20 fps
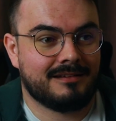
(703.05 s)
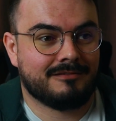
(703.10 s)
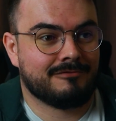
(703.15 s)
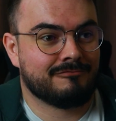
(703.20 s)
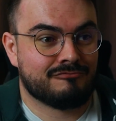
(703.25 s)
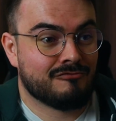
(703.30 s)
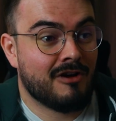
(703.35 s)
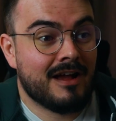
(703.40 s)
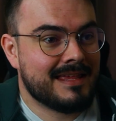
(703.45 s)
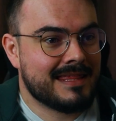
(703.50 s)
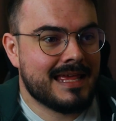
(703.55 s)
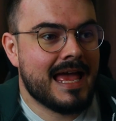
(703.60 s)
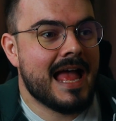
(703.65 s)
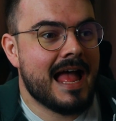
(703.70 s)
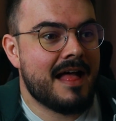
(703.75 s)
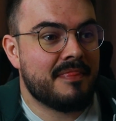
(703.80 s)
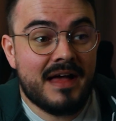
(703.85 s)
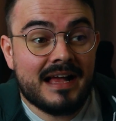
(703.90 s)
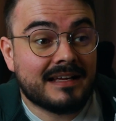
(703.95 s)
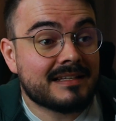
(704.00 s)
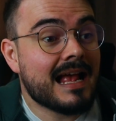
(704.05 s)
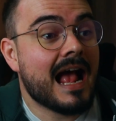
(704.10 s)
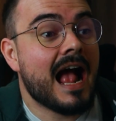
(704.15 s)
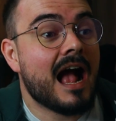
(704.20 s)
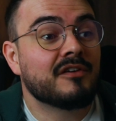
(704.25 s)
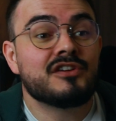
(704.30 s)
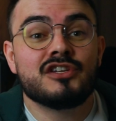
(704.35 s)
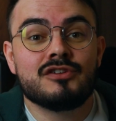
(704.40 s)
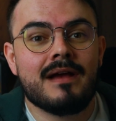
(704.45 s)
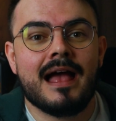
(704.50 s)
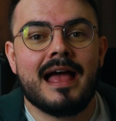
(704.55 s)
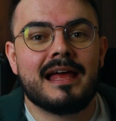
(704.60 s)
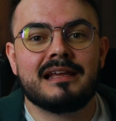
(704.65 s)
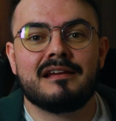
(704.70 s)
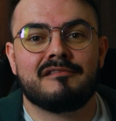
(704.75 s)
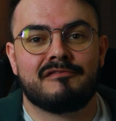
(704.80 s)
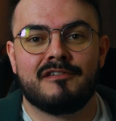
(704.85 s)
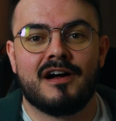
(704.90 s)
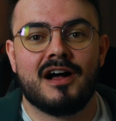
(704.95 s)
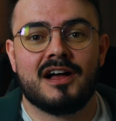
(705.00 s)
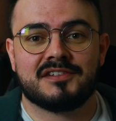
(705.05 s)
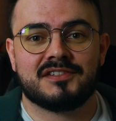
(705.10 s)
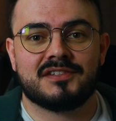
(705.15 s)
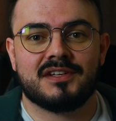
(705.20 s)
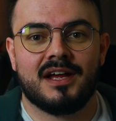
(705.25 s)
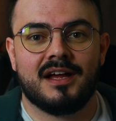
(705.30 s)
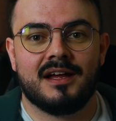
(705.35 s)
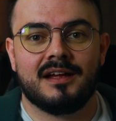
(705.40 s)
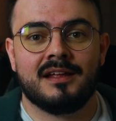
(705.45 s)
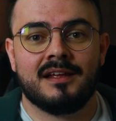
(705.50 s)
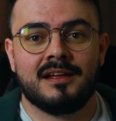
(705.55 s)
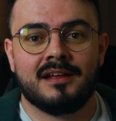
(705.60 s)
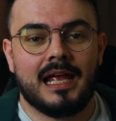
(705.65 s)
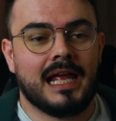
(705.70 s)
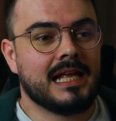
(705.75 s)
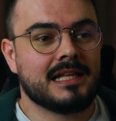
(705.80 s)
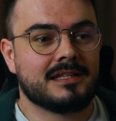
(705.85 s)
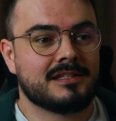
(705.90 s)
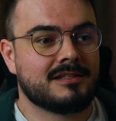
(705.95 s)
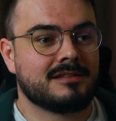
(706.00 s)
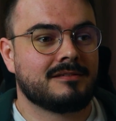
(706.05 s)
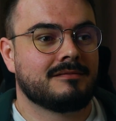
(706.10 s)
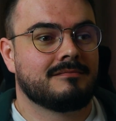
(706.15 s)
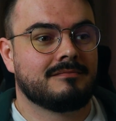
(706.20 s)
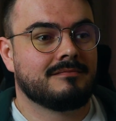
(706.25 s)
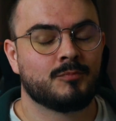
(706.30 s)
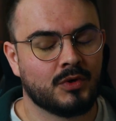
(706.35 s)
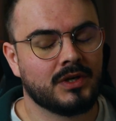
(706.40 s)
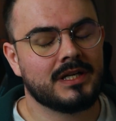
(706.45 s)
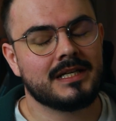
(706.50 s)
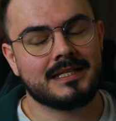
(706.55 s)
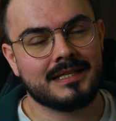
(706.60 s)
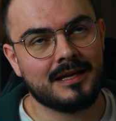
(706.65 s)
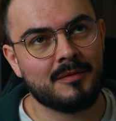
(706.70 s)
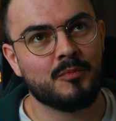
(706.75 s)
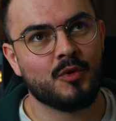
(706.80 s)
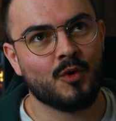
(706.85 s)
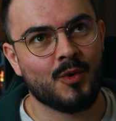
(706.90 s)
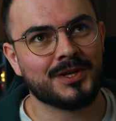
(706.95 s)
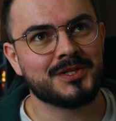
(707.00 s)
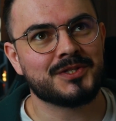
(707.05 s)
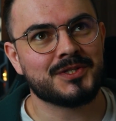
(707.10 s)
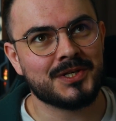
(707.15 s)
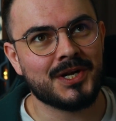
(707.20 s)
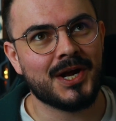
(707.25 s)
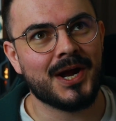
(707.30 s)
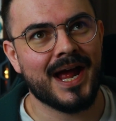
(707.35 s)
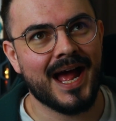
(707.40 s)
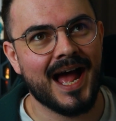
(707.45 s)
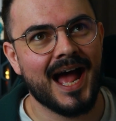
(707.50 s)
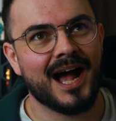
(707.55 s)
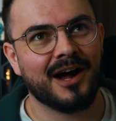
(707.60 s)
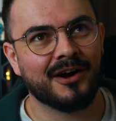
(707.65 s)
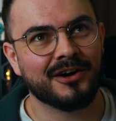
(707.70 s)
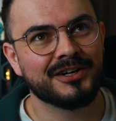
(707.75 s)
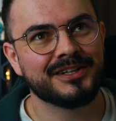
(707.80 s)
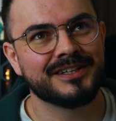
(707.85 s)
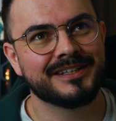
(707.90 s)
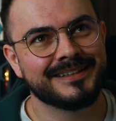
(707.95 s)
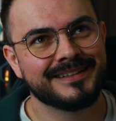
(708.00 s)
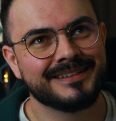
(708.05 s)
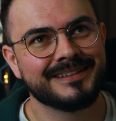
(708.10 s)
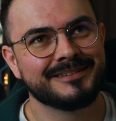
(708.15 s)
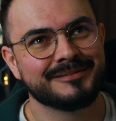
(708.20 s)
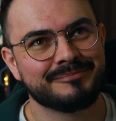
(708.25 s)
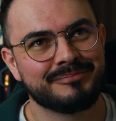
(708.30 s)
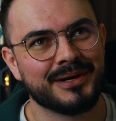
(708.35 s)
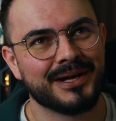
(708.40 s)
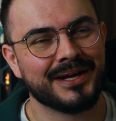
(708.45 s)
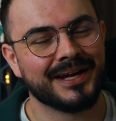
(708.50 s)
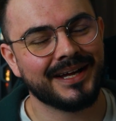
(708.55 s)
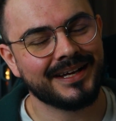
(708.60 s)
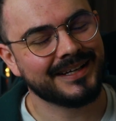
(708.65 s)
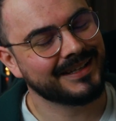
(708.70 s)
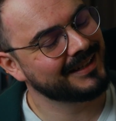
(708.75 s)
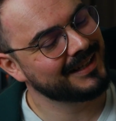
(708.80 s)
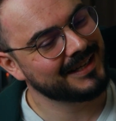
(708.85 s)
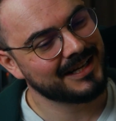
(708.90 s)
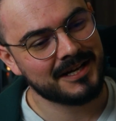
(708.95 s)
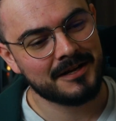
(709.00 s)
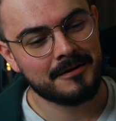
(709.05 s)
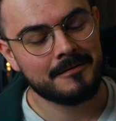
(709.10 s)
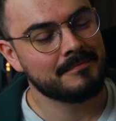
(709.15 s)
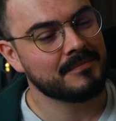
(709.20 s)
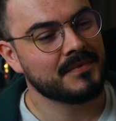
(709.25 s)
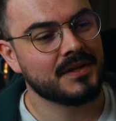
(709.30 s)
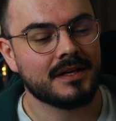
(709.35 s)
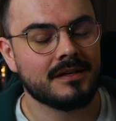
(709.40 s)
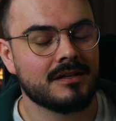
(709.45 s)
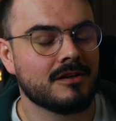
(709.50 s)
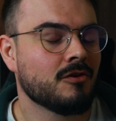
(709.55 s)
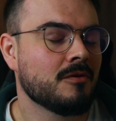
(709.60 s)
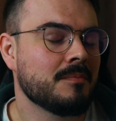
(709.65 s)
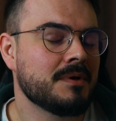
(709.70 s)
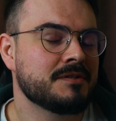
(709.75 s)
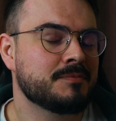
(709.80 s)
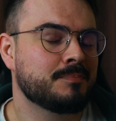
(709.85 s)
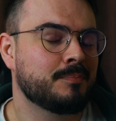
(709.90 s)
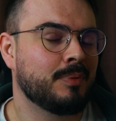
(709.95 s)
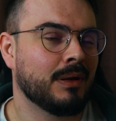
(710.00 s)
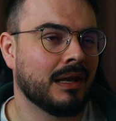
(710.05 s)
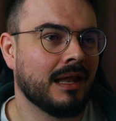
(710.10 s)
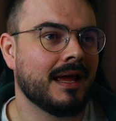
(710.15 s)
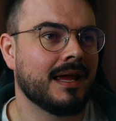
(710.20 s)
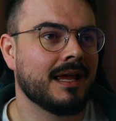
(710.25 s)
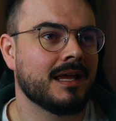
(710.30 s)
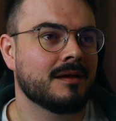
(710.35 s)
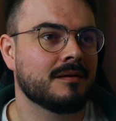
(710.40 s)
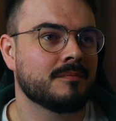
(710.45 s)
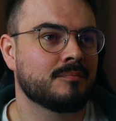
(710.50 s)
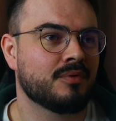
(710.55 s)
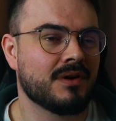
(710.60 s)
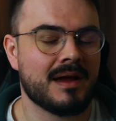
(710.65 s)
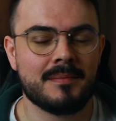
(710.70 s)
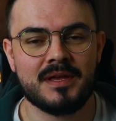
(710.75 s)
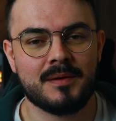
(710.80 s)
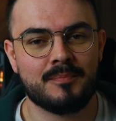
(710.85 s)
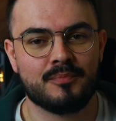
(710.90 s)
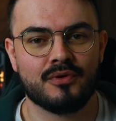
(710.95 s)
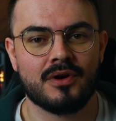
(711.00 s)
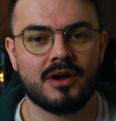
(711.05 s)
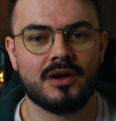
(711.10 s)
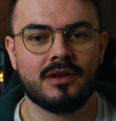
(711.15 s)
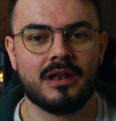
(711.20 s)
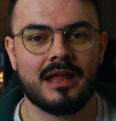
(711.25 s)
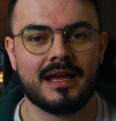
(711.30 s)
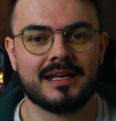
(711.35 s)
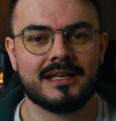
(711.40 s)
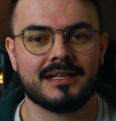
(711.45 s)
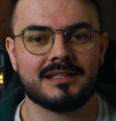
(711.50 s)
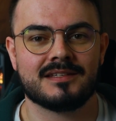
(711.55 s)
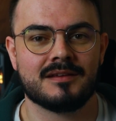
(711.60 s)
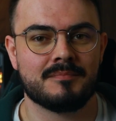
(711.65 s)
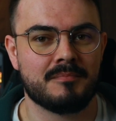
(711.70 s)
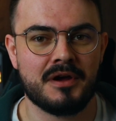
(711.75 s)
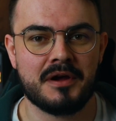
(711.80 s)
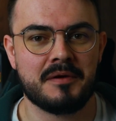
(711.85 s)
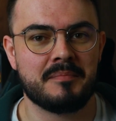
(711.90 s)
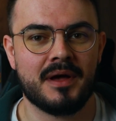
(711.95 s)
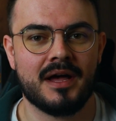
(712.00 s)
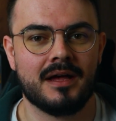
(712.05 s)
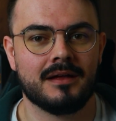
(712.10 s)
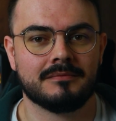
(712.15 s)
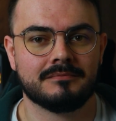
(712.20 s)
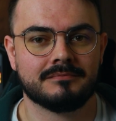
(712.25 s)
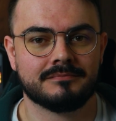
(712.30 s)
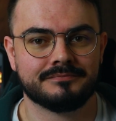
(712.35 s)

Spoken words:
Right there, that's how you edit faster. It's pretty simple once you know how, but you're almost playing Premiere Pro like it's a MOBA.